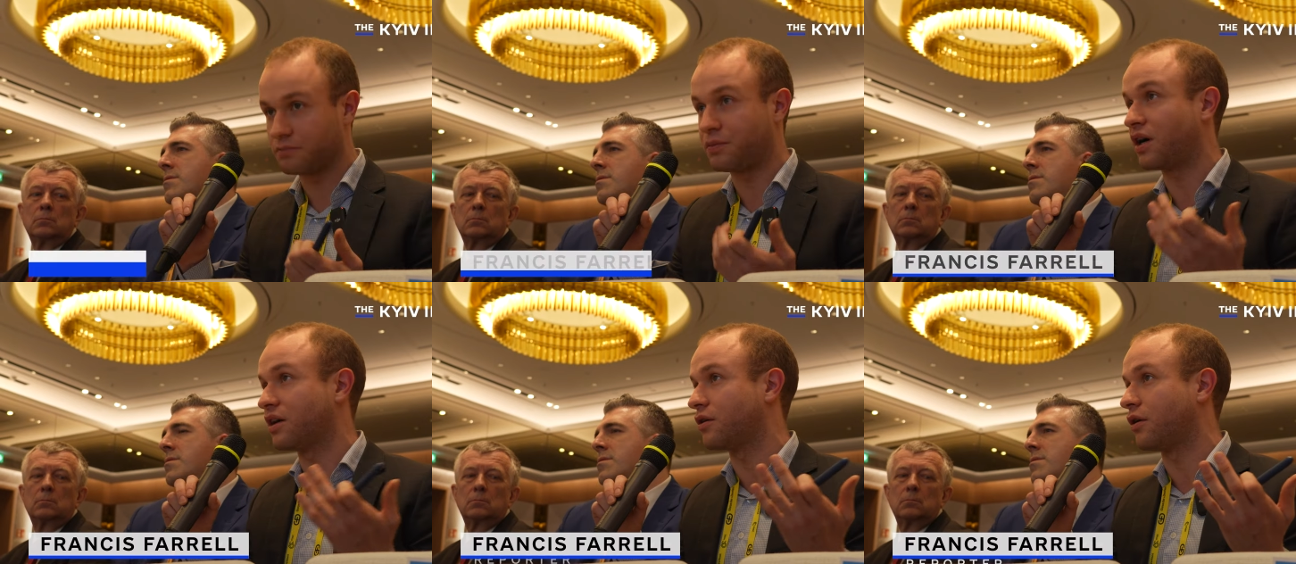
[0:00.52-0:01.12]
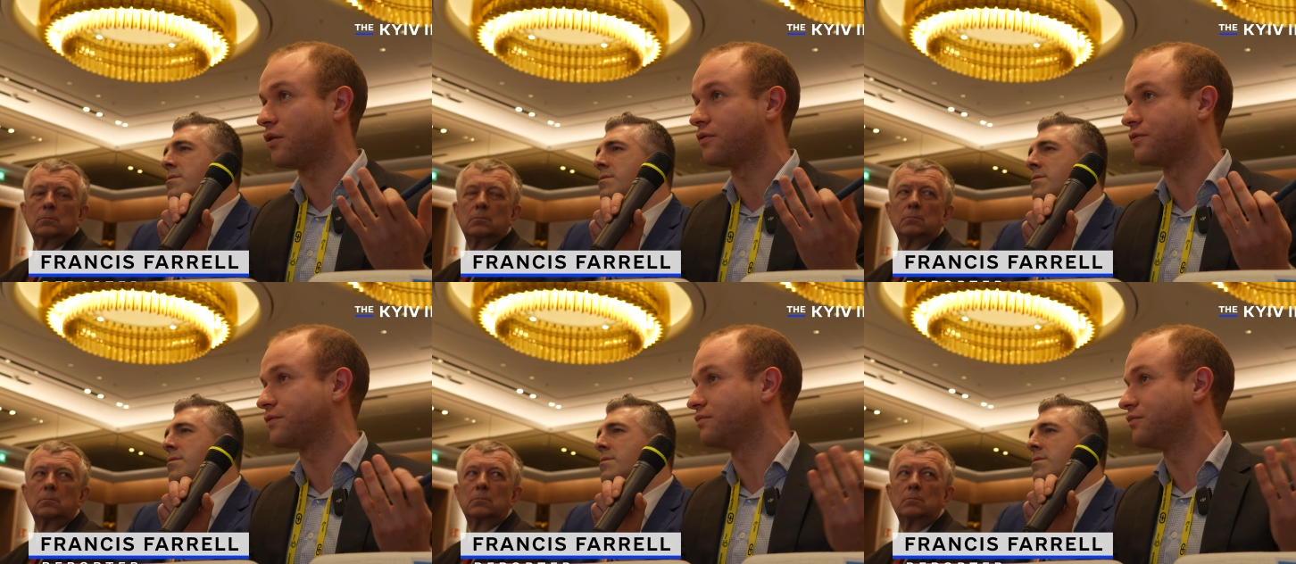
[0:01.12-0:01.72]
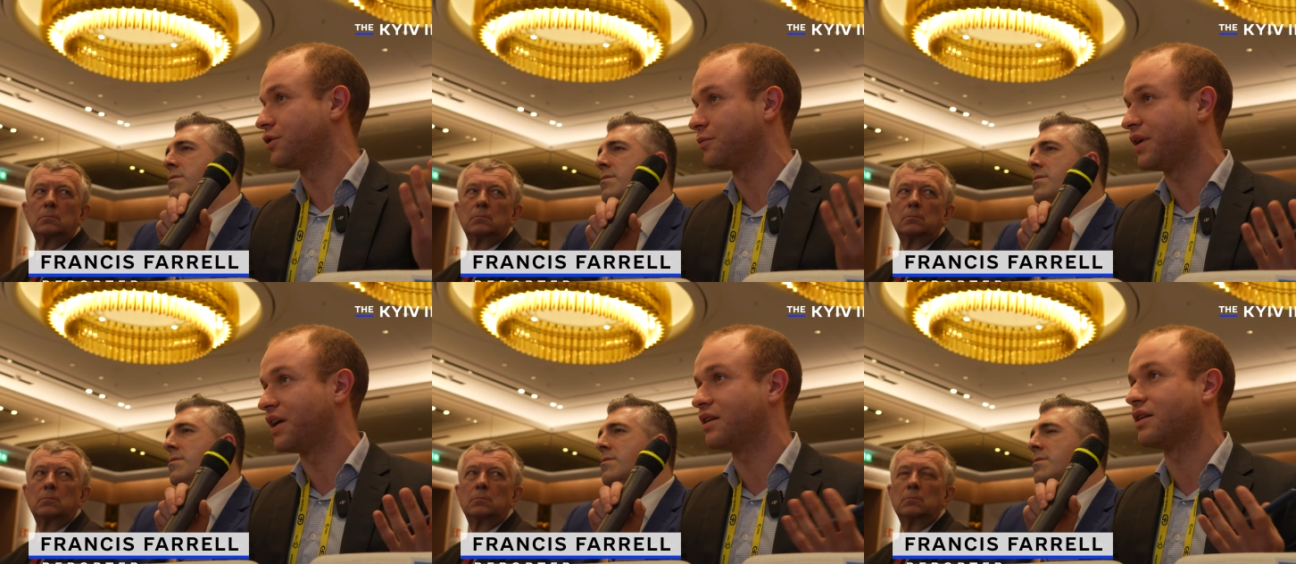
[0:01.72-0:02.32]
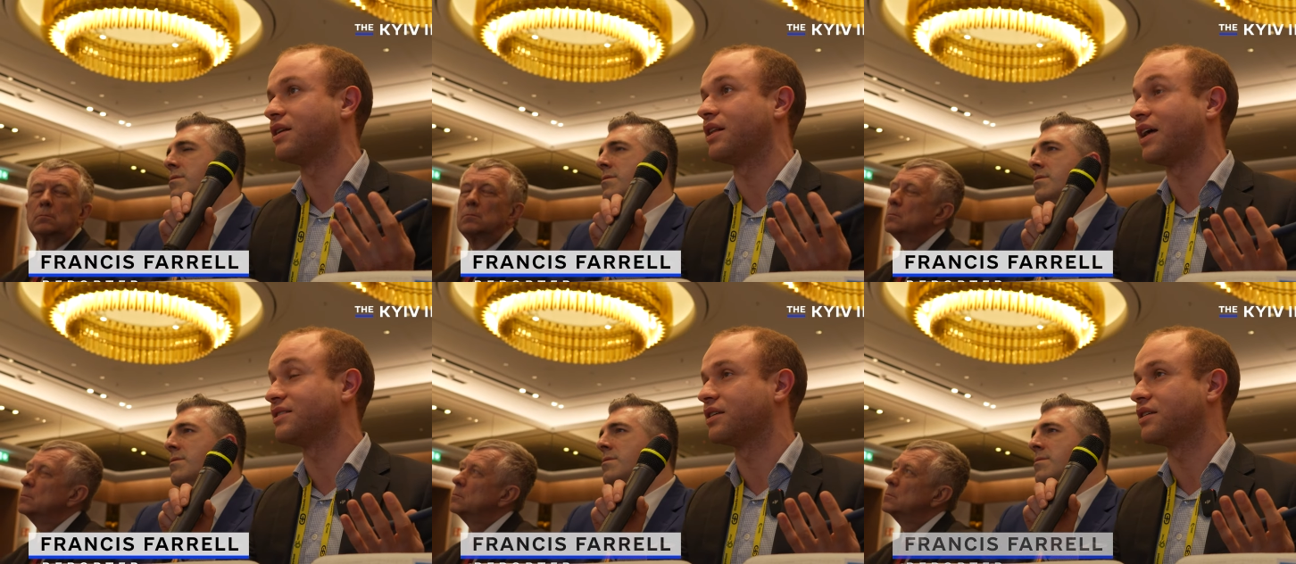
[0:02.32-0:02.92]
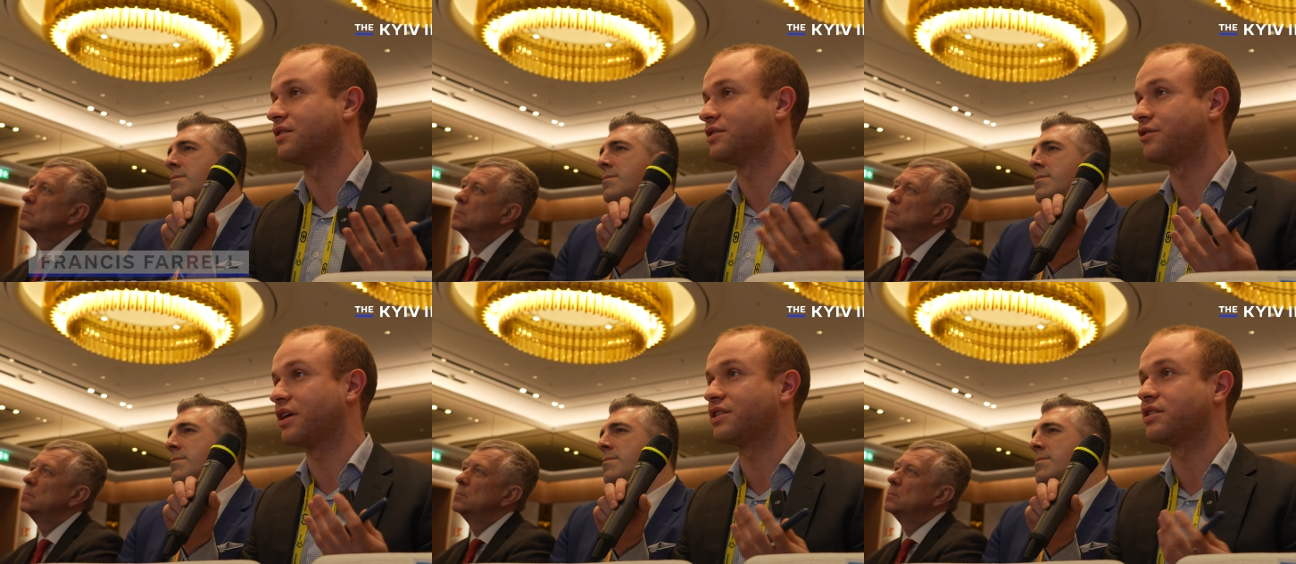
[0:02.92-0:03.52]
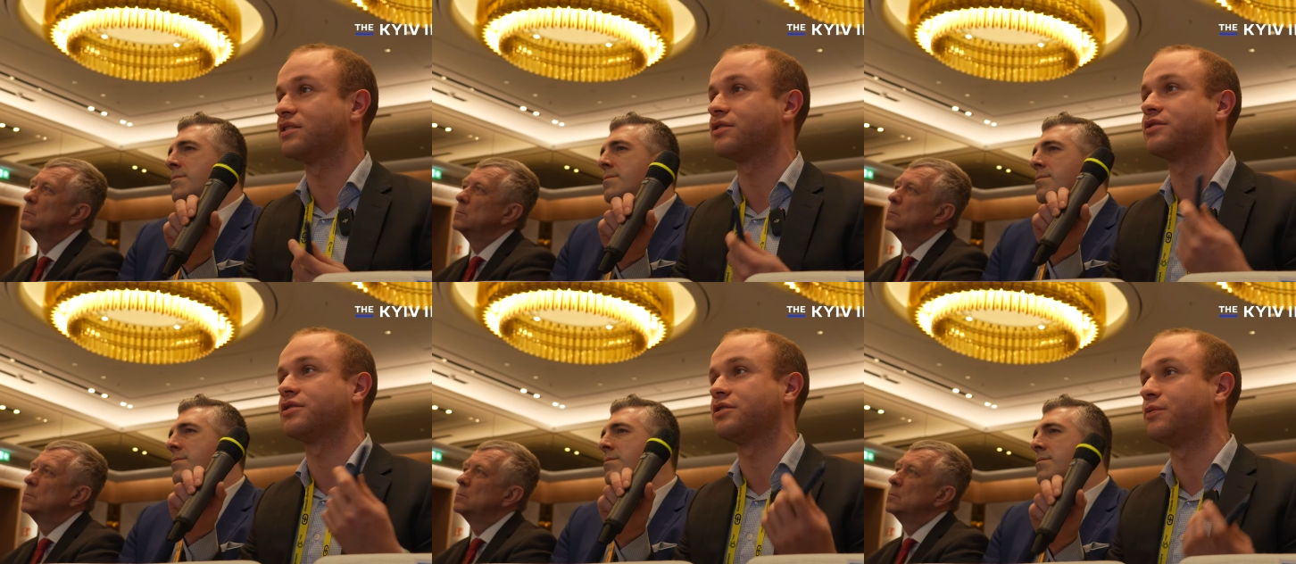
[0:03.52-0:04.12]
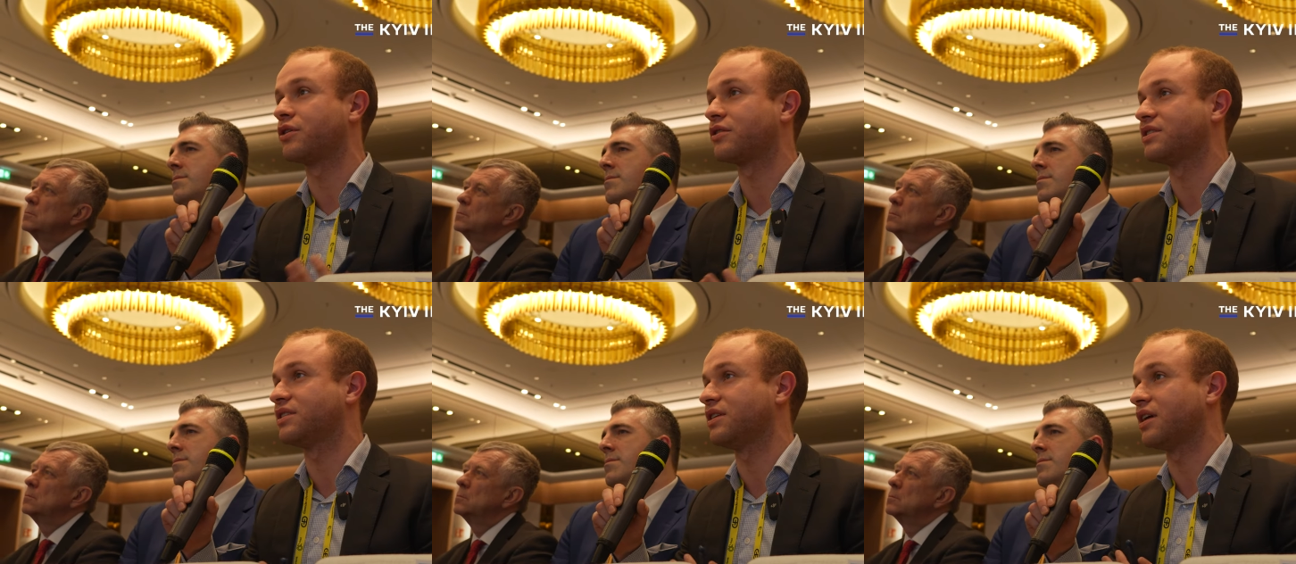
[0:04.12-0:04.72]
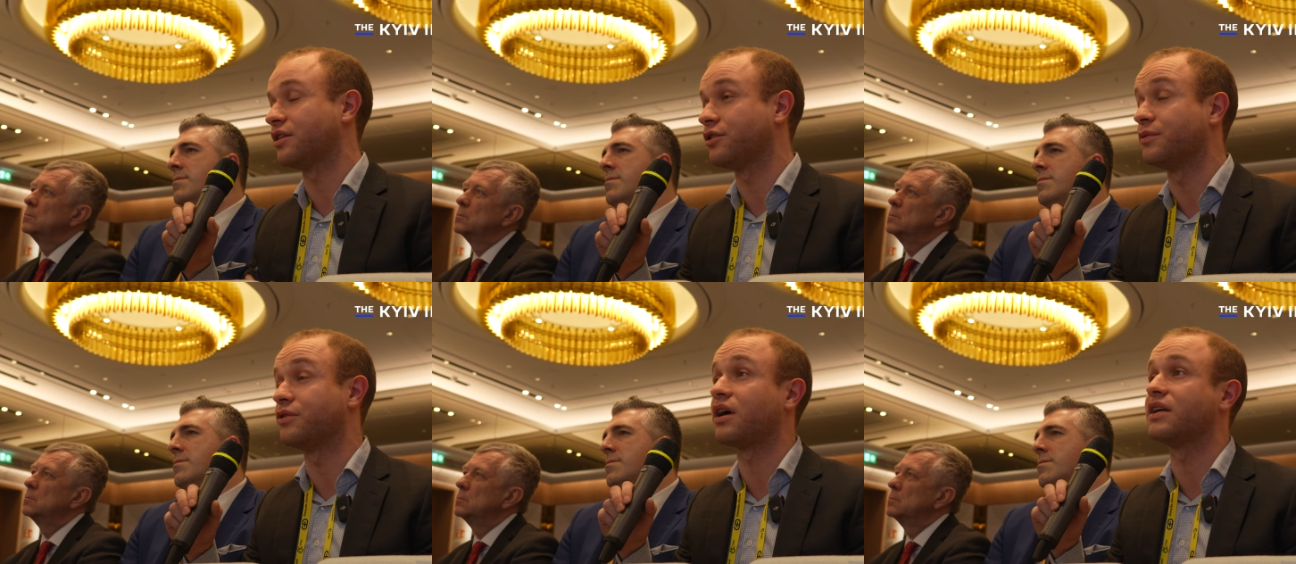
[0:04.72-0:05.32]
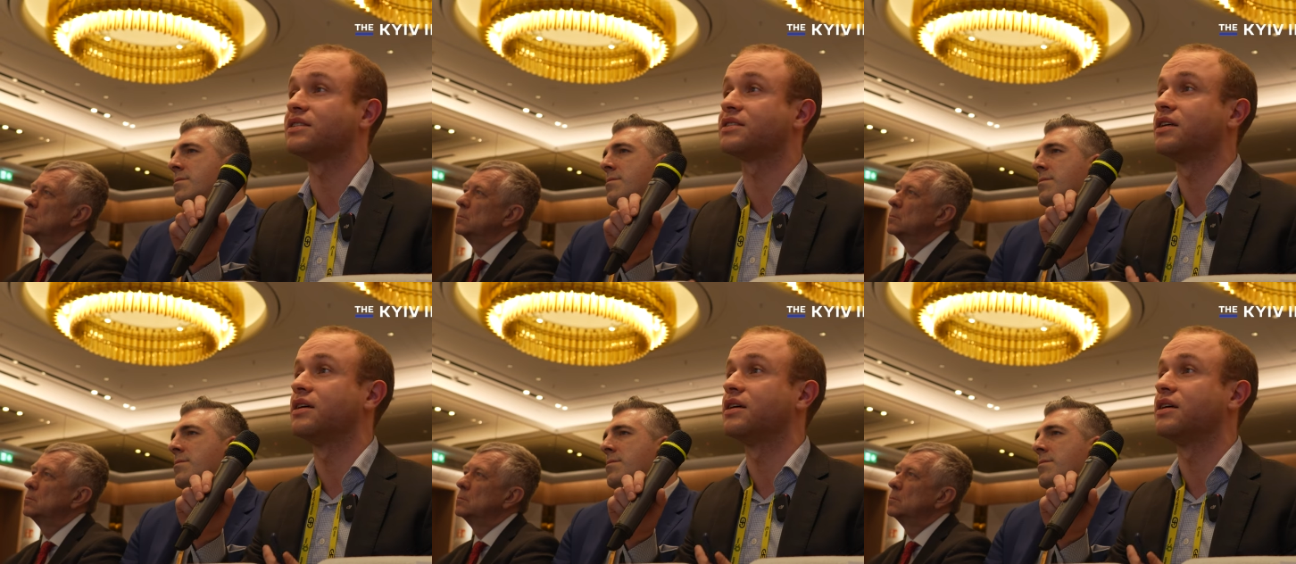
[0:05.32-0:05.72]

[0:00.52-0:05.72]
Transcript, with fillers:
Speaker 1: part of European and Atlantic integration is also democracy and human rights.